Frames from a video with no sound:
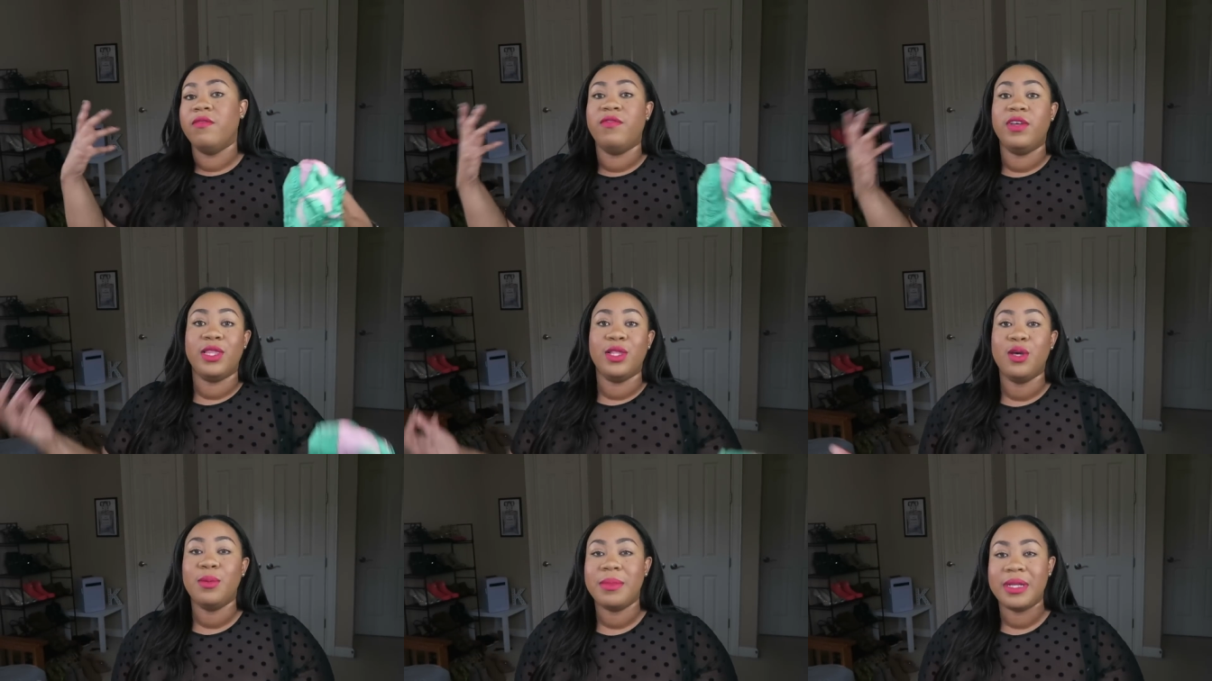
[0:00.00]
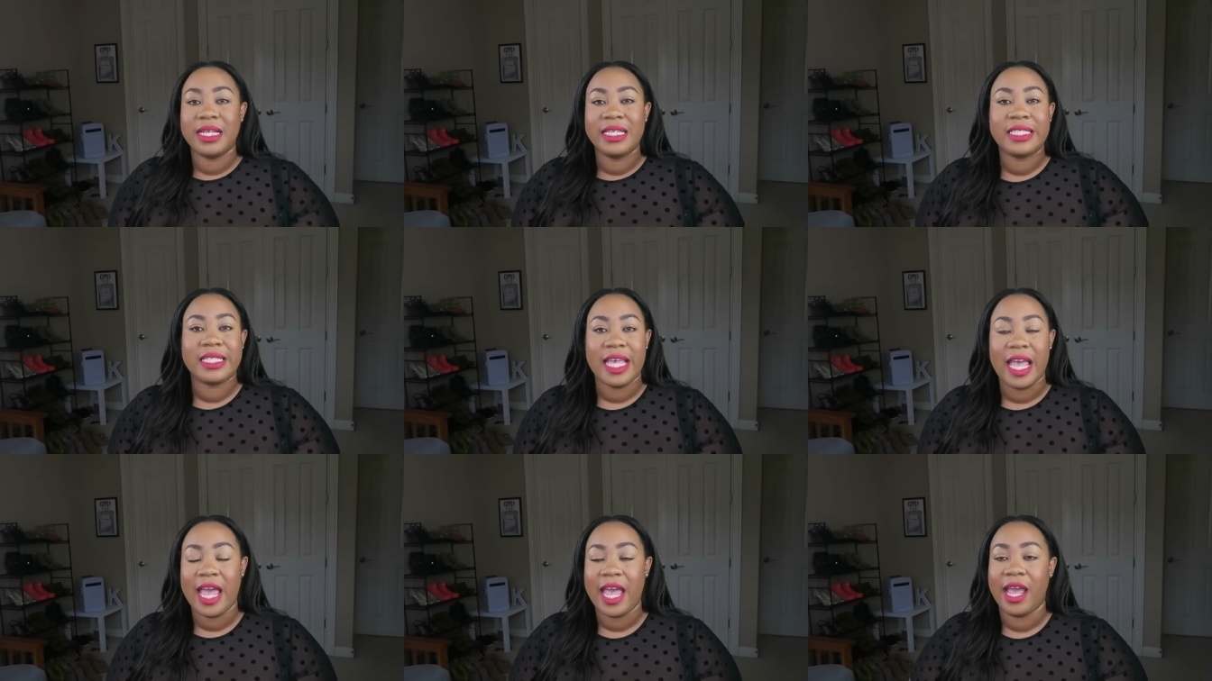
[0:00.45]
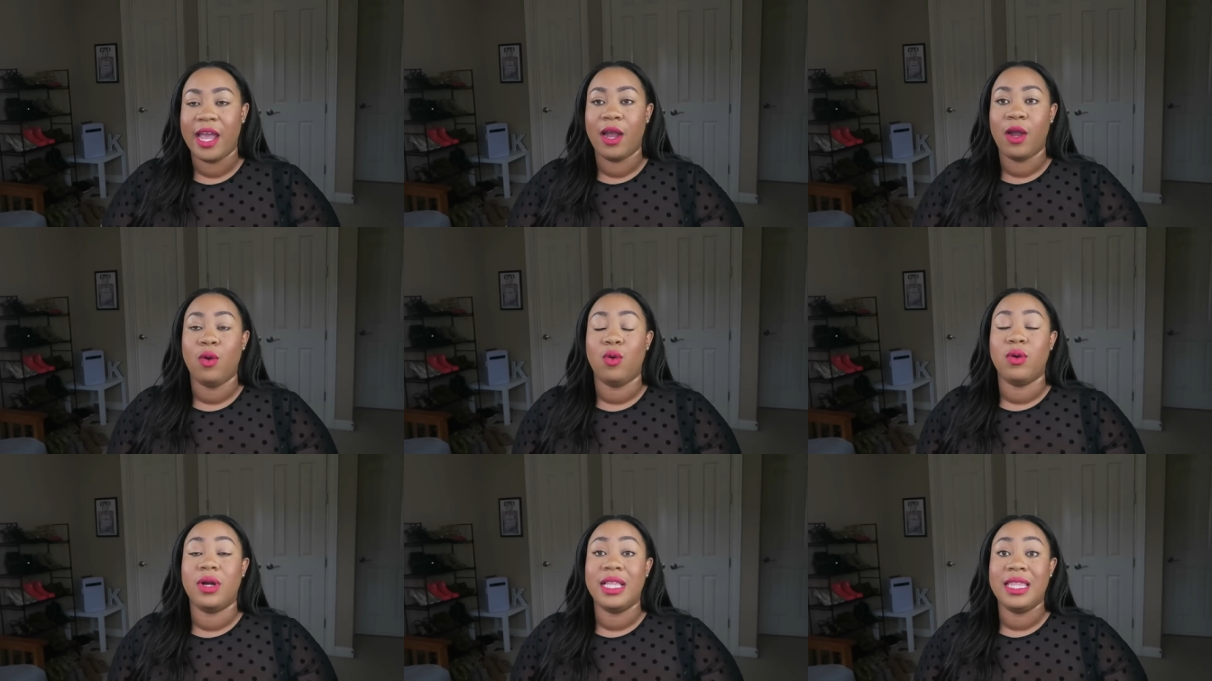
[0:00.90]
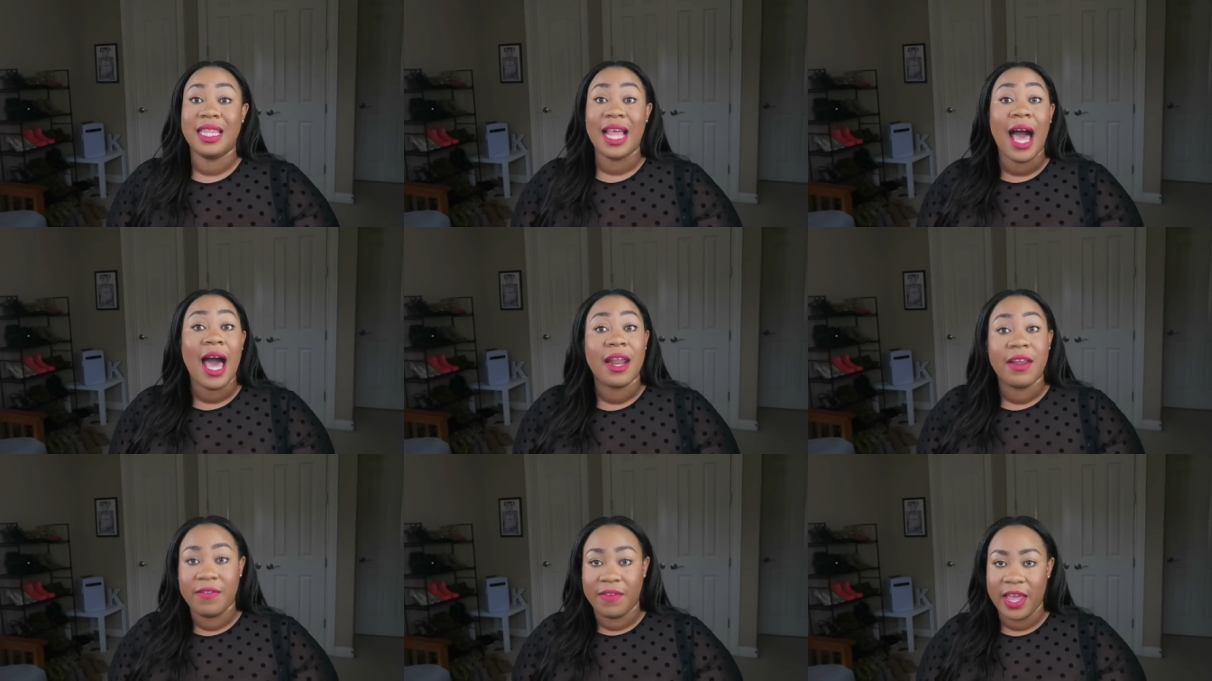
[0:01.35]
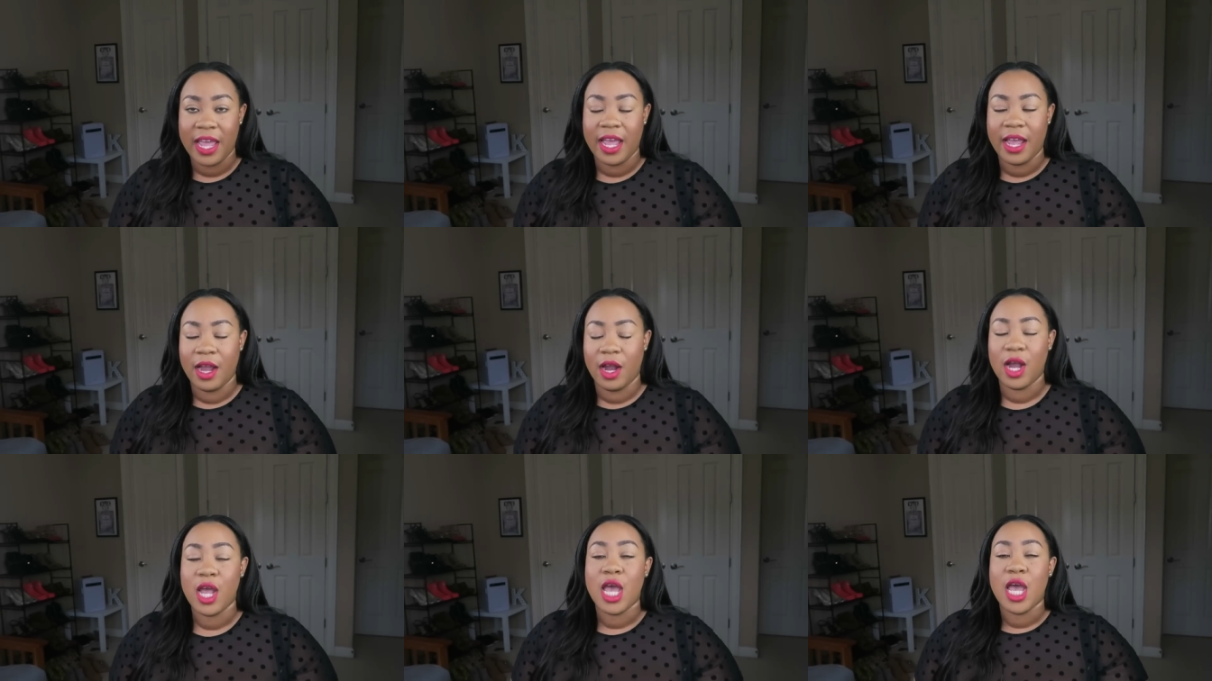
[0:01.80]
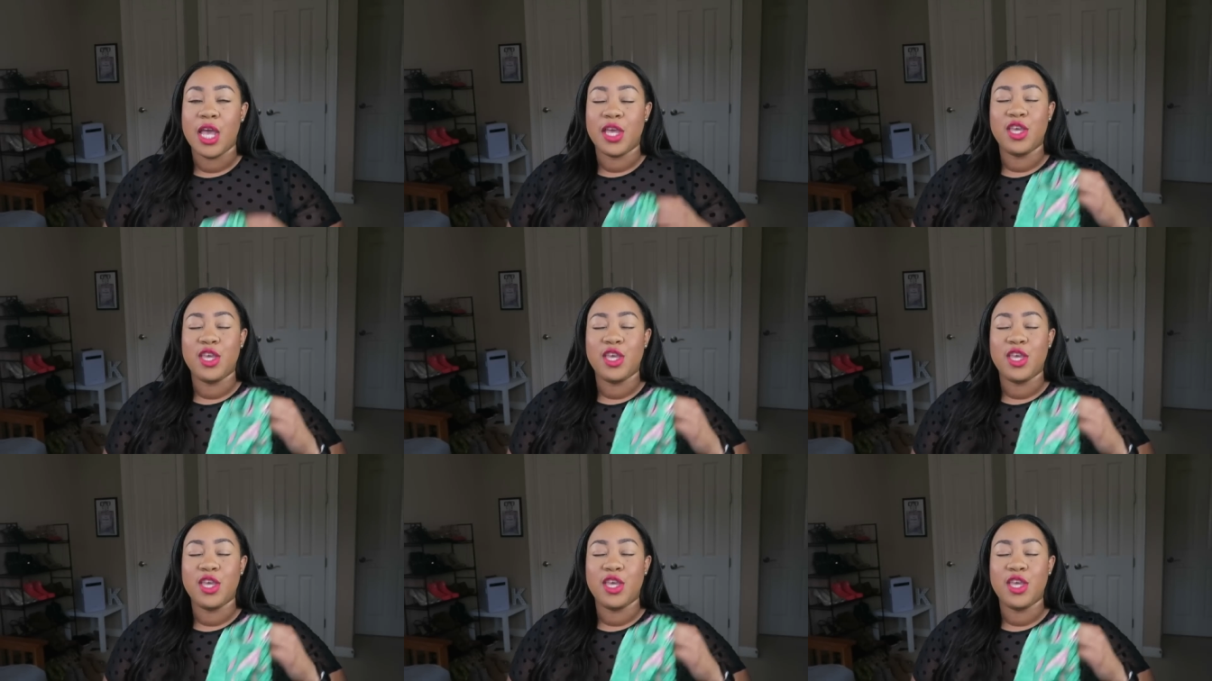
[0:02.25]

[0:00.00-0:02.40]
voluminous hair or a lot of hair,